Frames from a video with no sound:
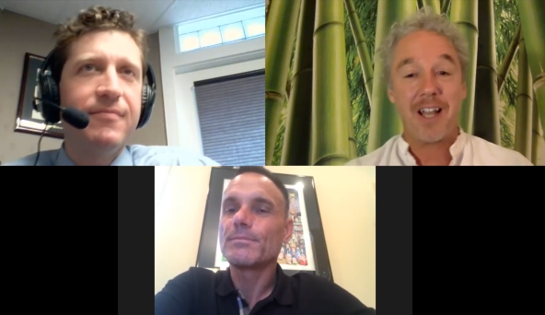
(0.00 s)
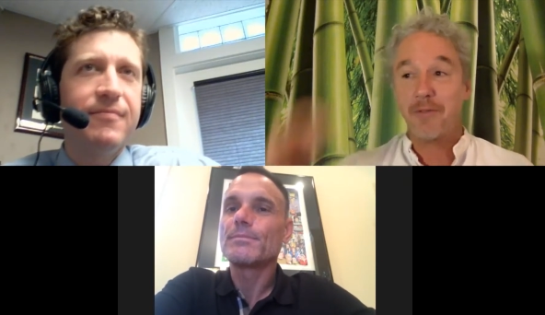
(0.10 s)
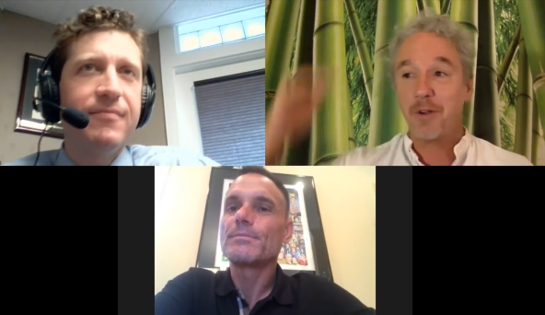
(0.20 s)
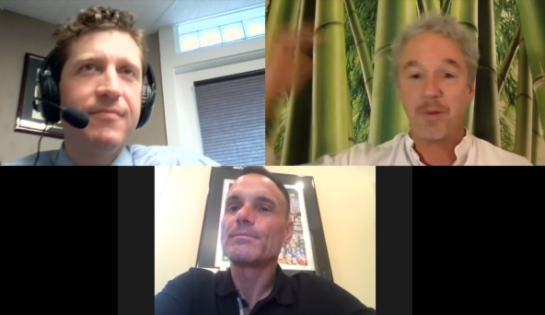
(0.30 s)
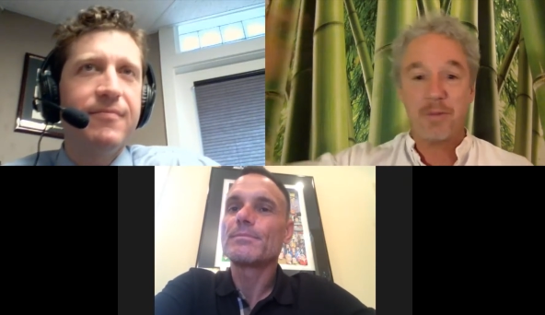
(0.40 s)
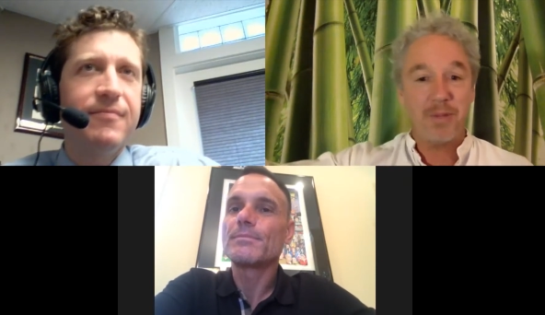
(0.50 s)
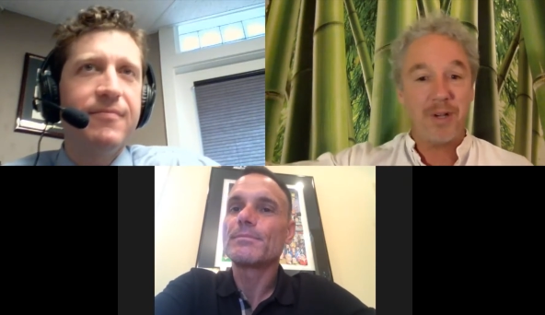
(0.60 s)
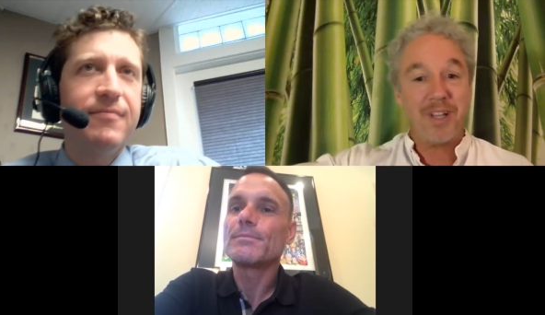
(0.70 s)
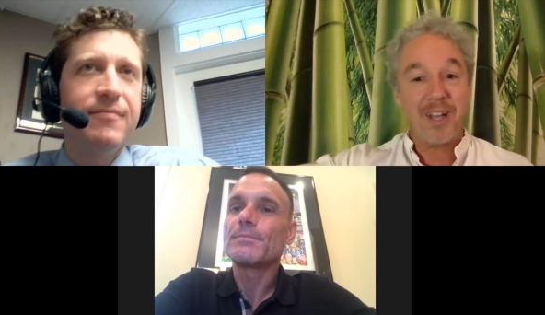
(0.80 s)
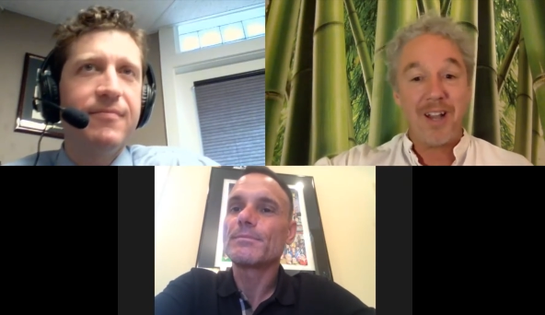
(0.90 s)
Speaker 1: I've worked with
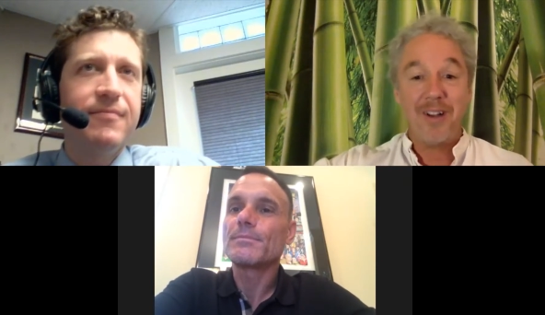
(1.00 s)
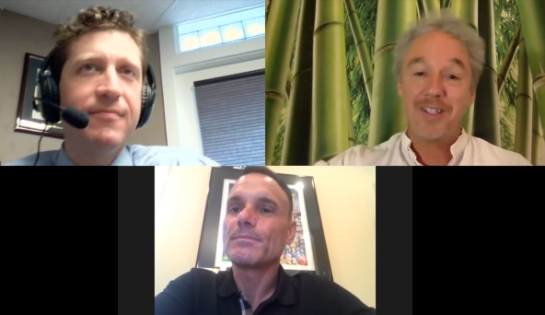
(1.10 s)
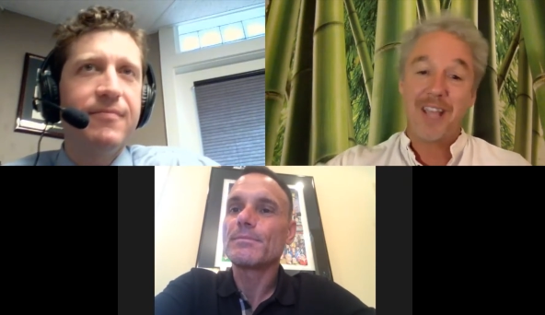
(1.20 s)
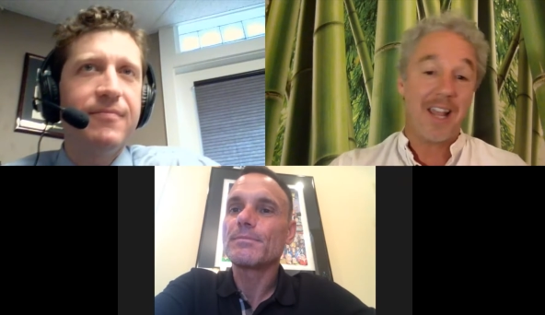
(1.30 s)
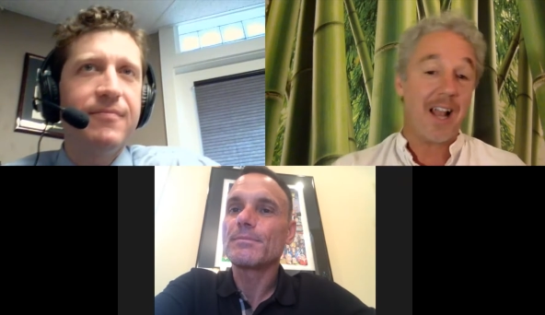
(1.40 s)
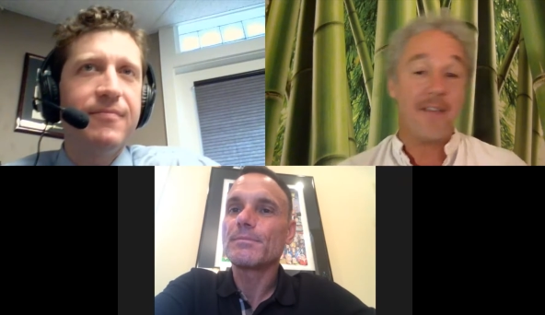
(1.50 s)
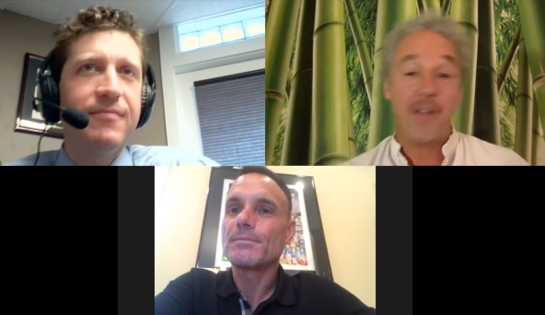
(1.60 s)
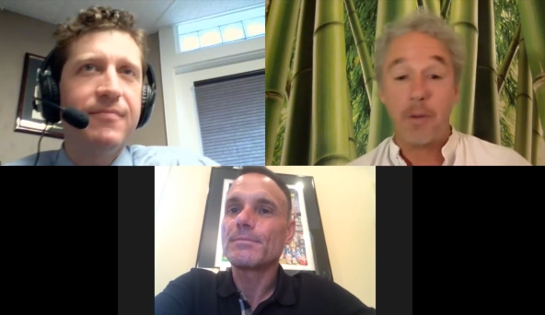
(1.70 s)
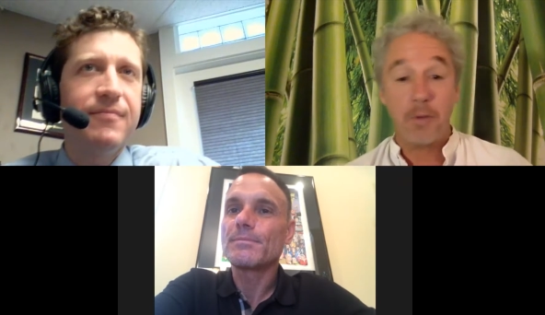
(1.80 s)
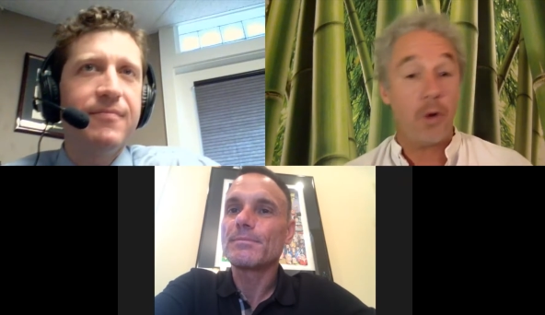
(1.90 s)
billionaires and I've
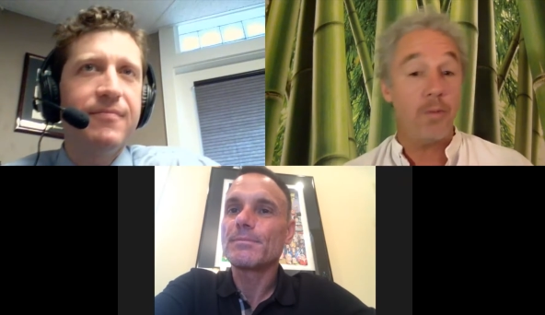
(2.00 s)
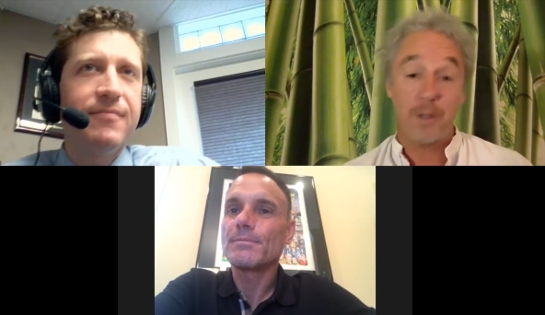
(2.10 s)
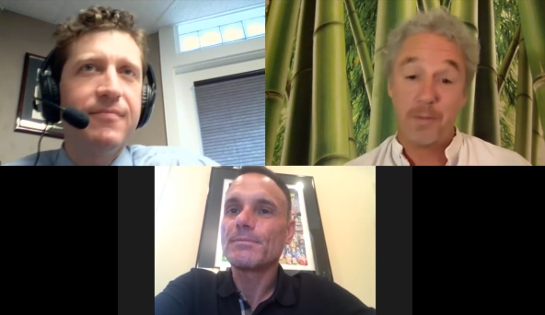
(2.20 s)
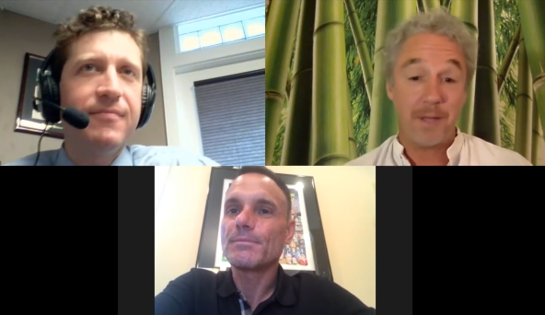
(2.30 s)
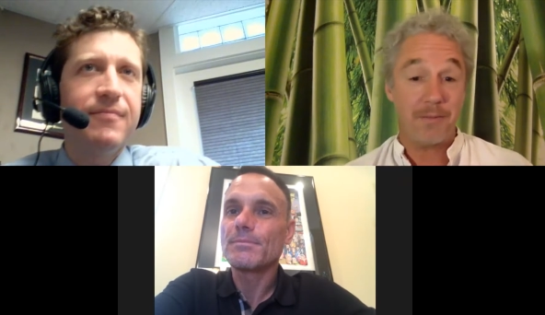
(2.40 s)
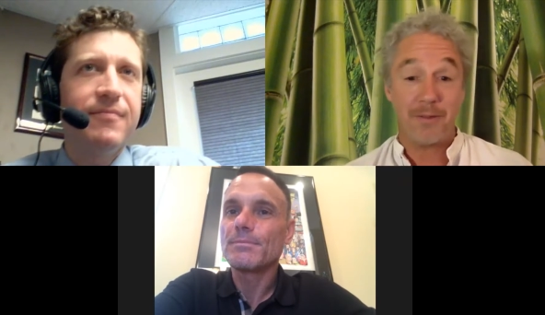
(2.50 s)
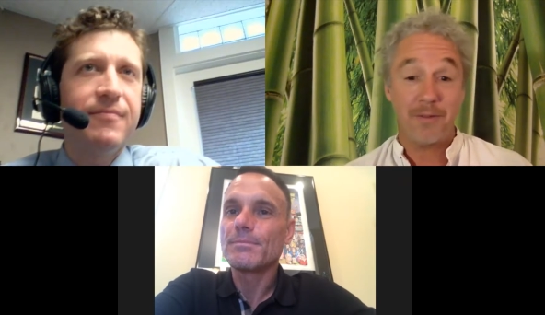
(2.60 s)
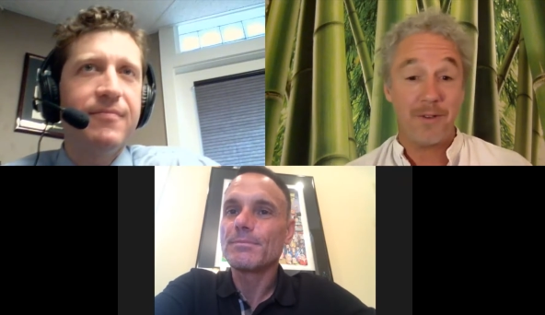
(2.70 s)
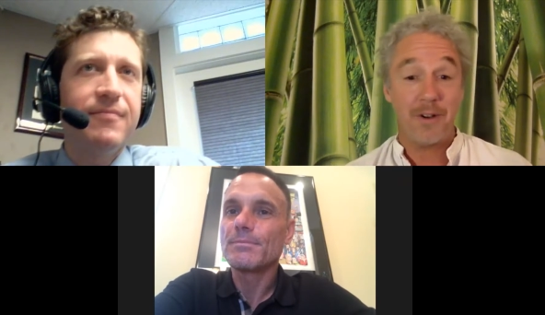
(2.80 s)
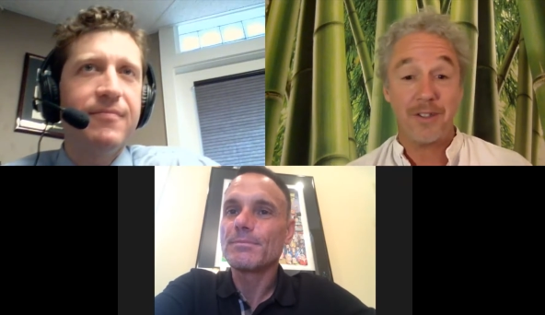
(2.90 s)
helped homeless people
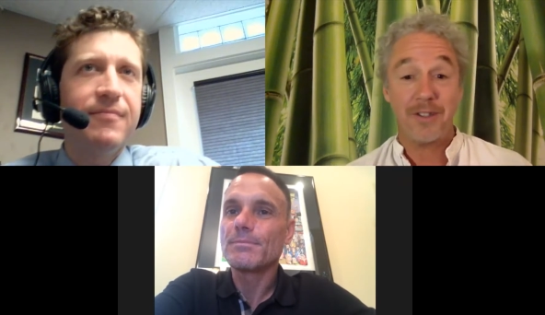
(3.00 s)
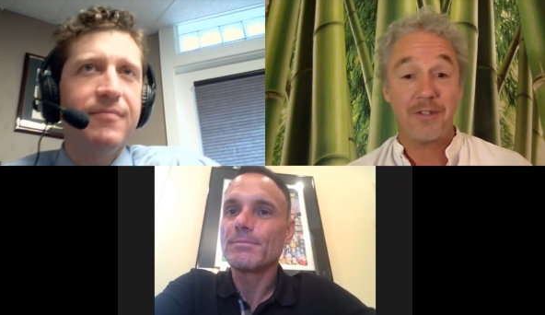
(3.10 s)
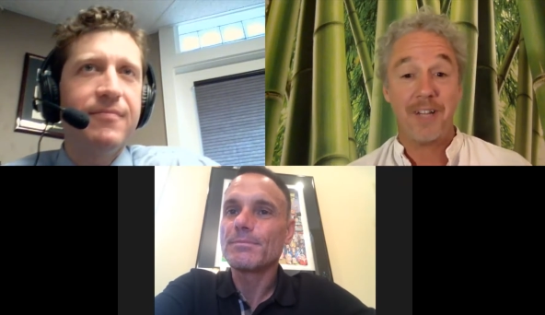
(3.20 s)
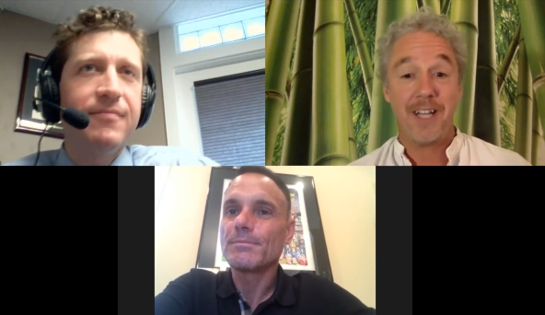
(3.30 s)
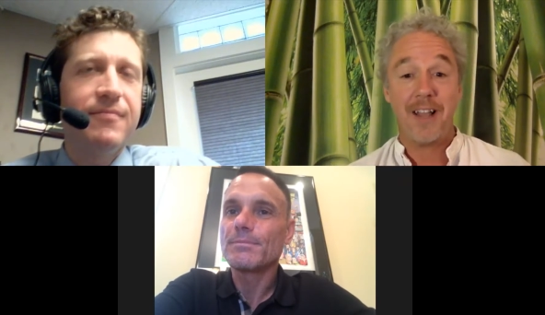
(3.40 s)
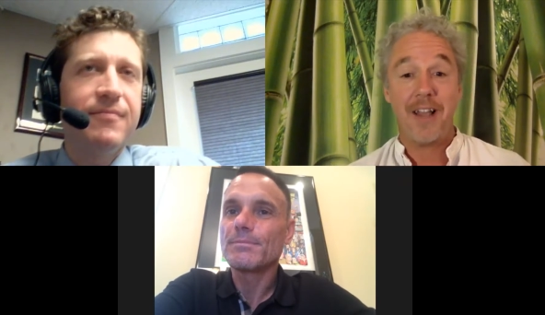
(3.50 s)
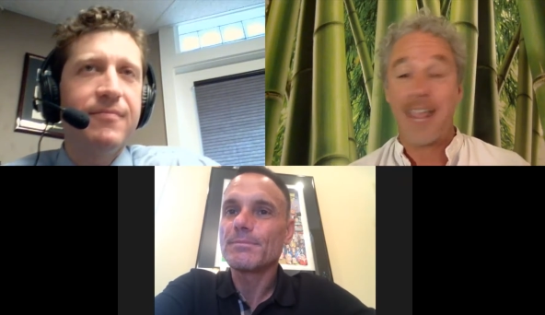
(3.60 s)
on the street,